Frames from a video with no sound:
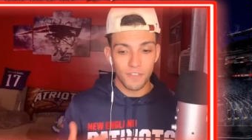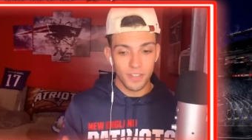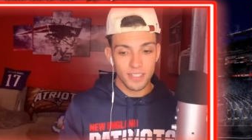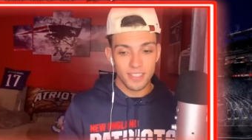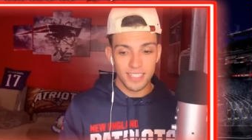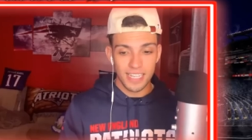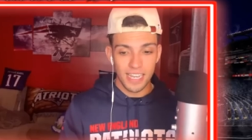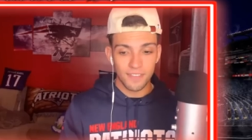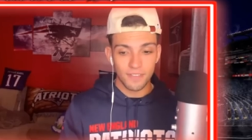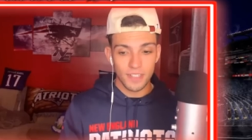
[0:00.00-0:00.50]
the
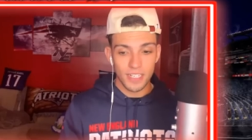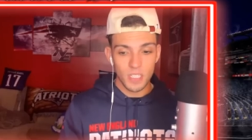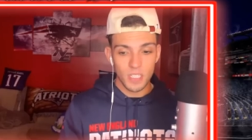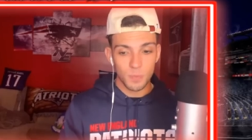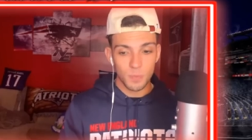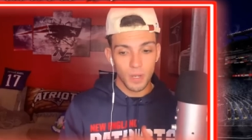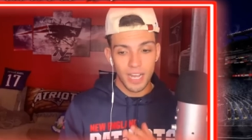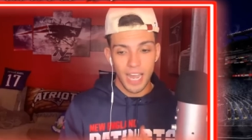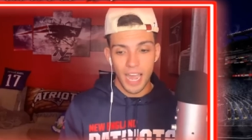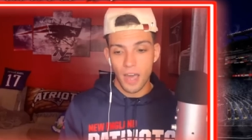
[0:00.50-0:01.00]
safeties,
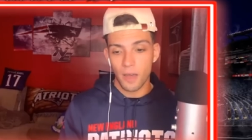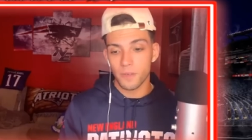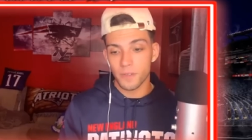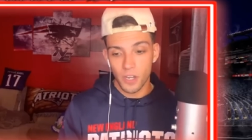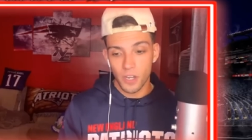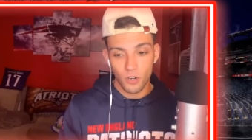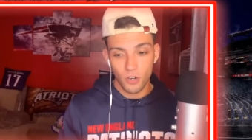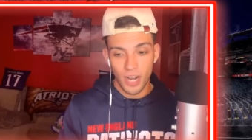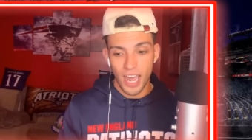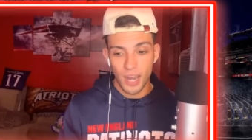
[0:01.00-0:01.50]
but Kyle
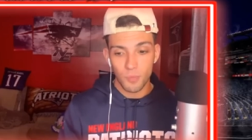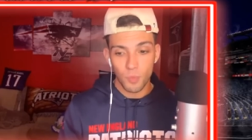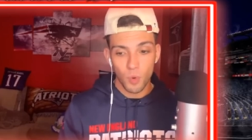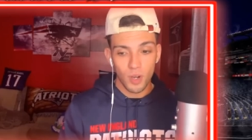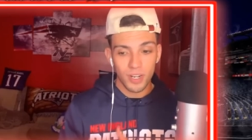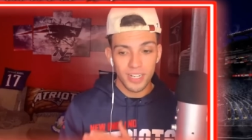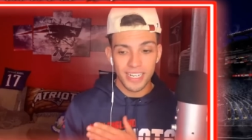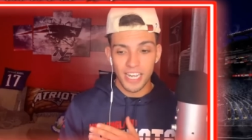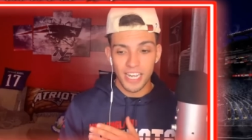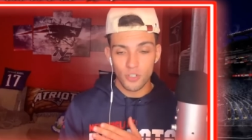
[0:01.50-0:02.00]
Dugger had
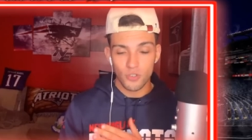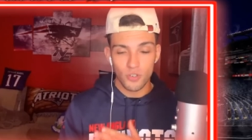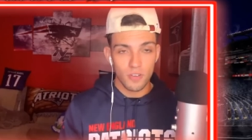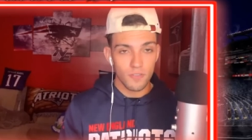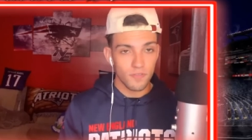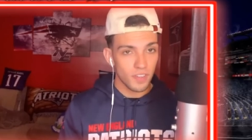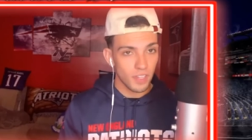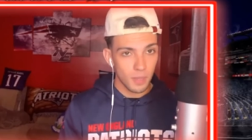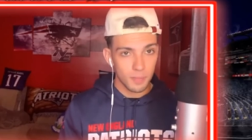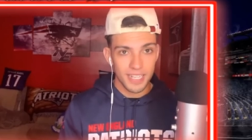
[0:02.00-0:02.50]
one and Adrian
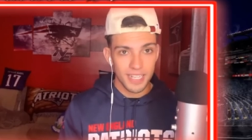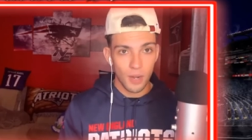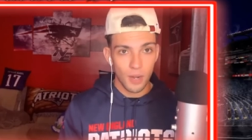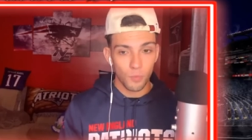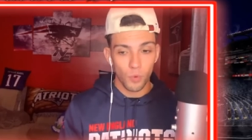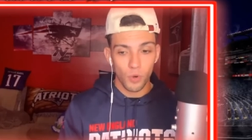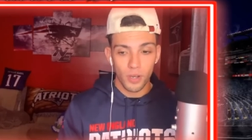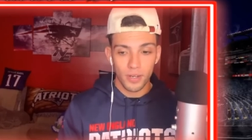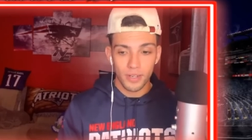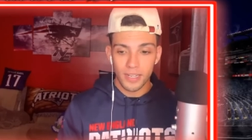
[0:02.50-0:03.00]
Phillips had
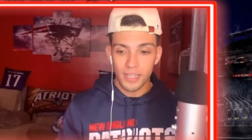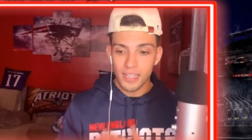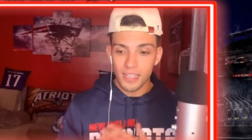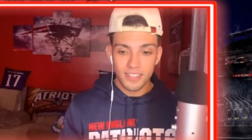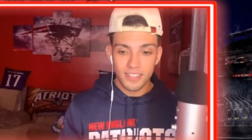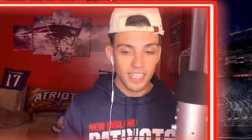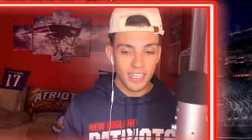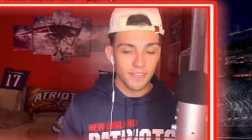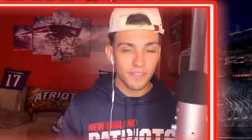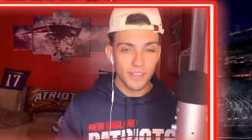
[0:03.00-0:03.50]
one.
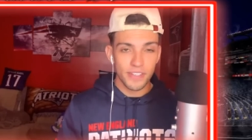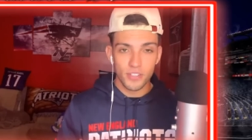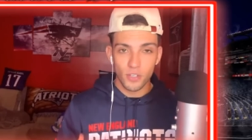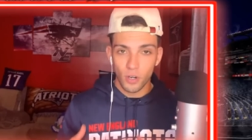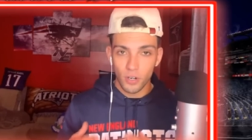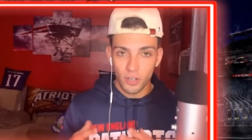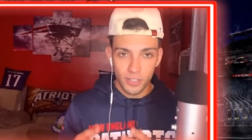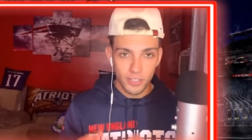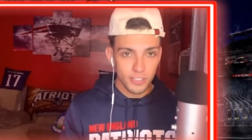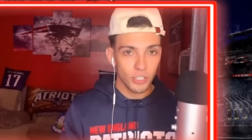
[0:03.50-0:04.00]
Safeties are
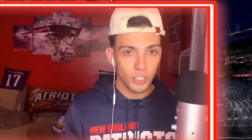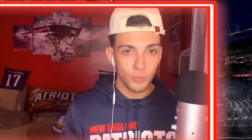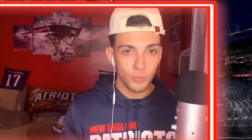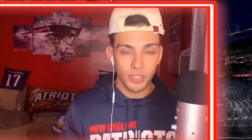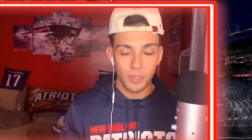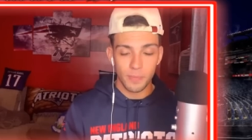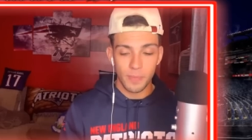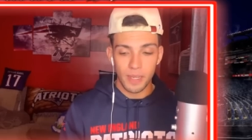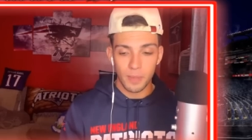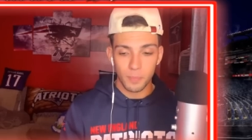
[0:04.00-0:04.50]
continuing
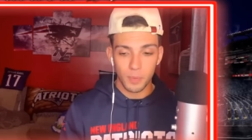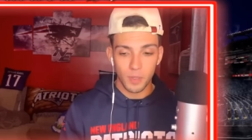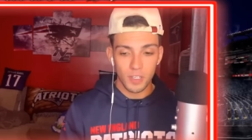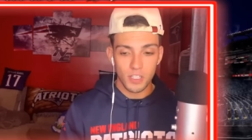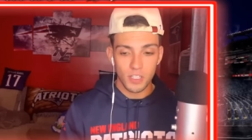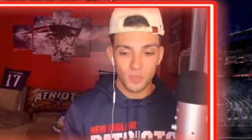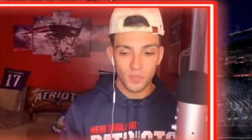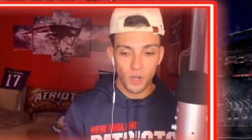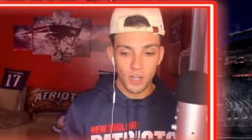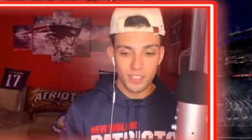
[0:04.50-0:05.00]
to make
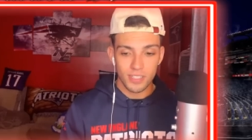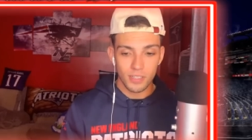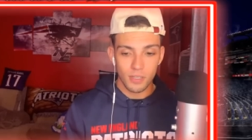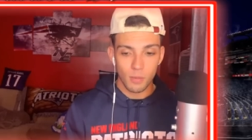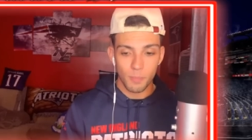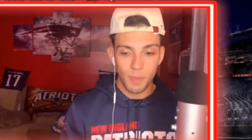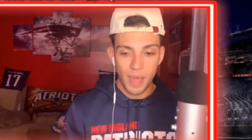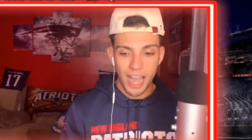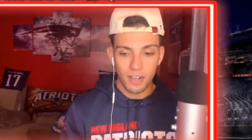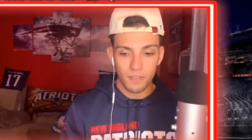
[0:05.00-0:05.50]
plays for us in the
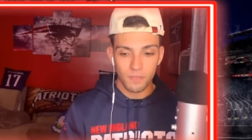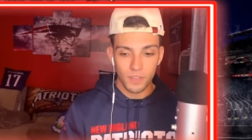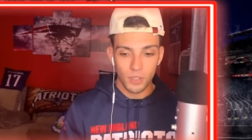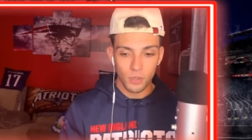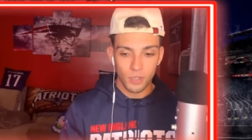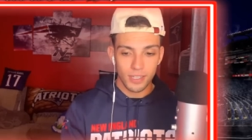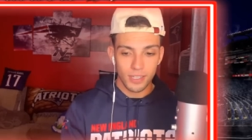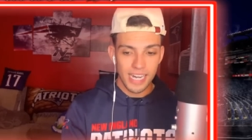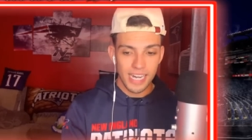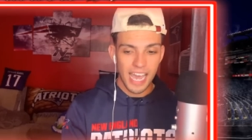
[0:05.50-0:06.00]
backfield.
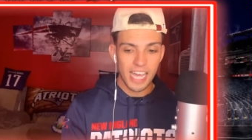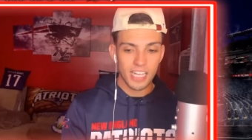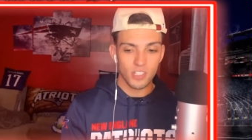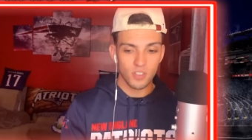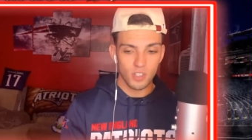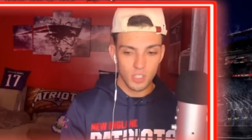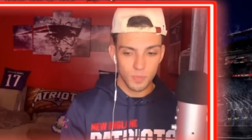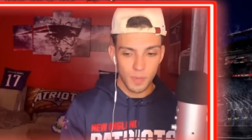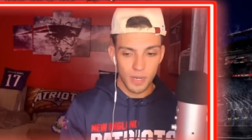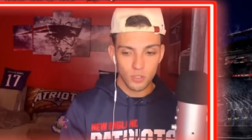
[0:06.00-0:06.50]
And as for
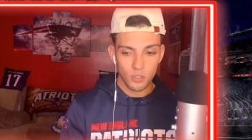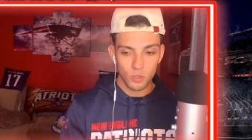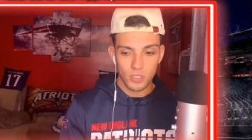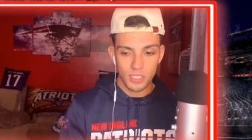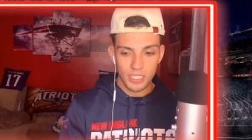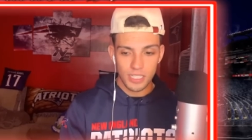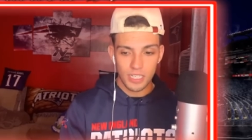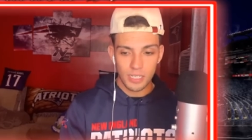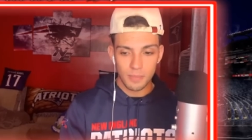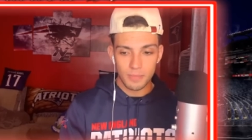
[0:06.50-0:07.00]
special
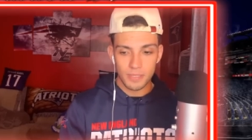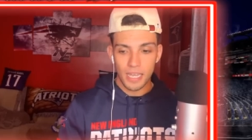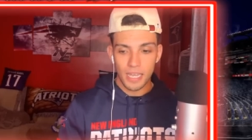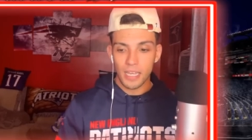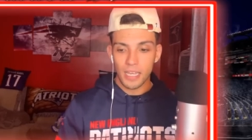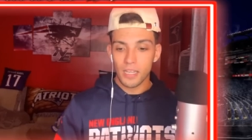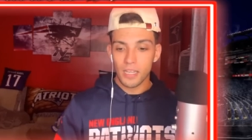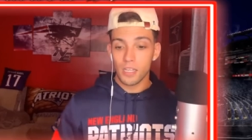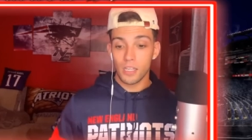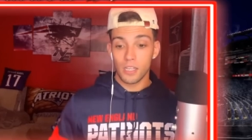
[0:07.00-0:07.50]
teams,
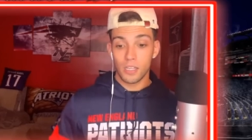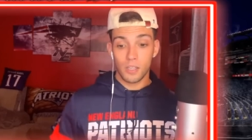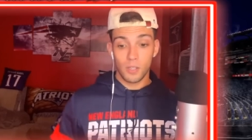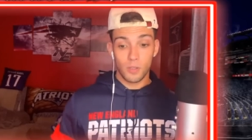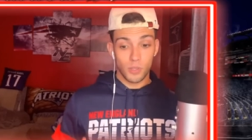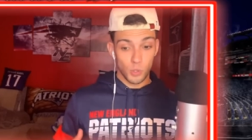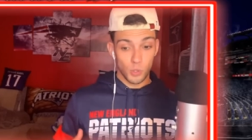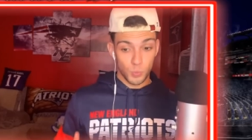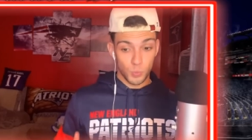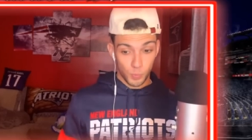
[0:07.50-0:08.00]

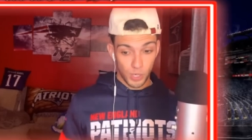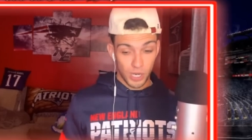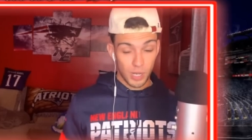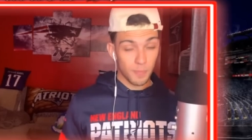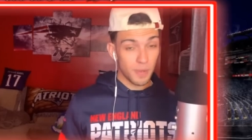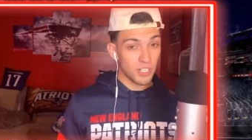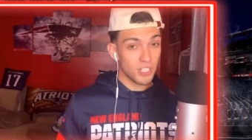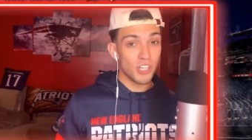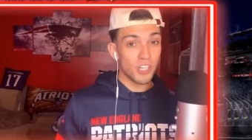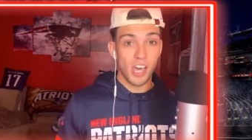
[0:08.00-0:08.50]
there's pretty
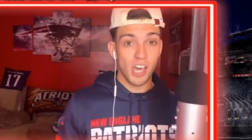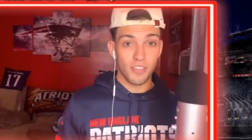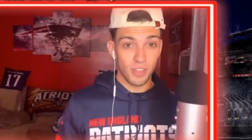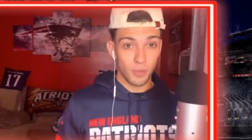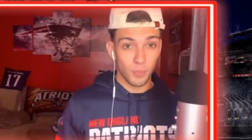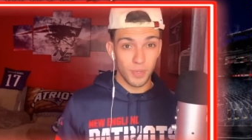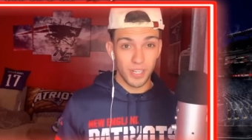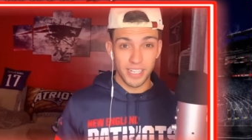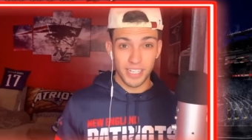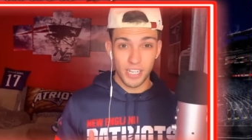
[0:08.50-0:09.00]
much nothing.
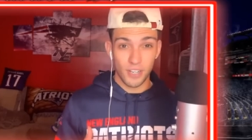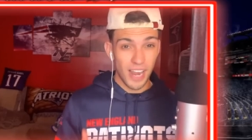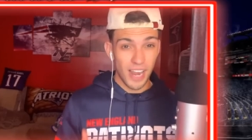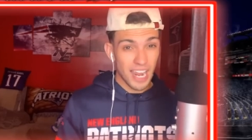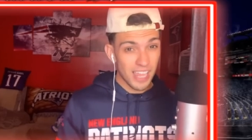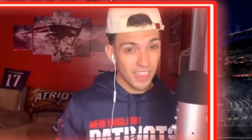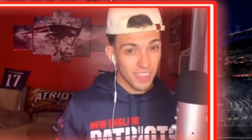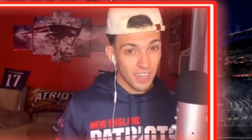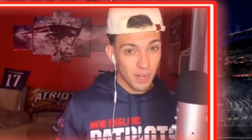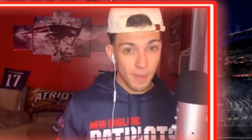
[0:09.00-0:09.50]
We didn't hear
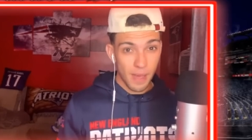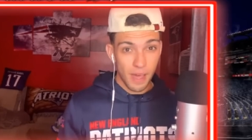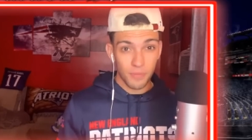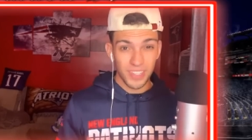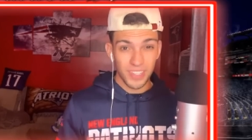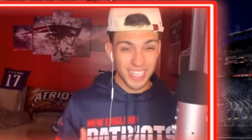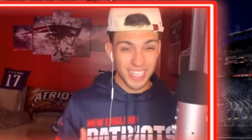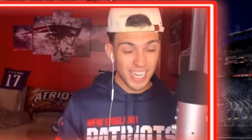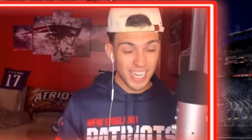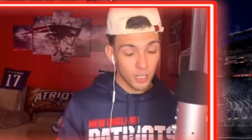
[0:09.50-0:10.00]
anything about the
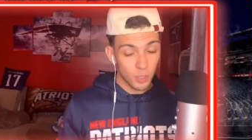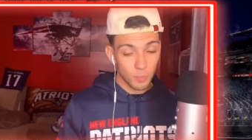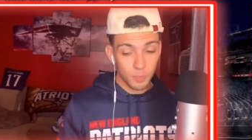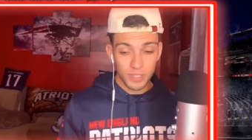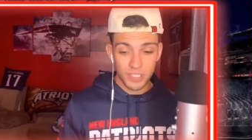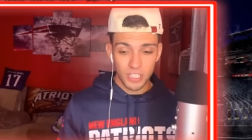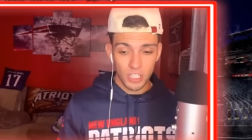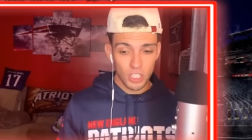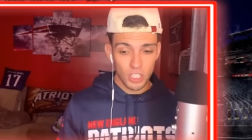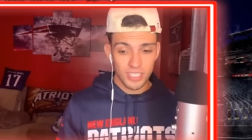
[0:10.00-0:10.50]
kicker
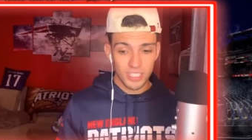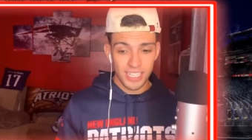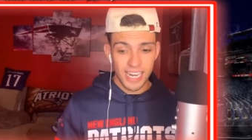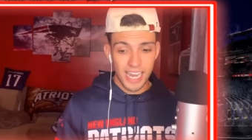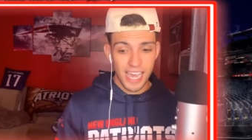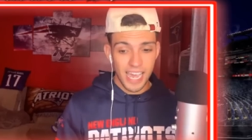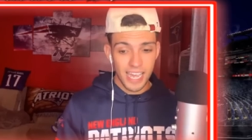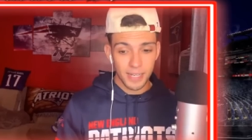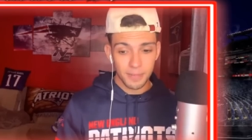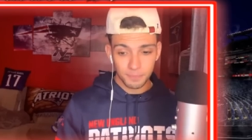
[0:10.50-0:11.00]
position
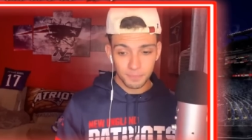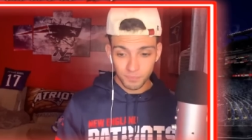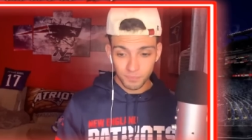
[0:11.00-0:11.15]
today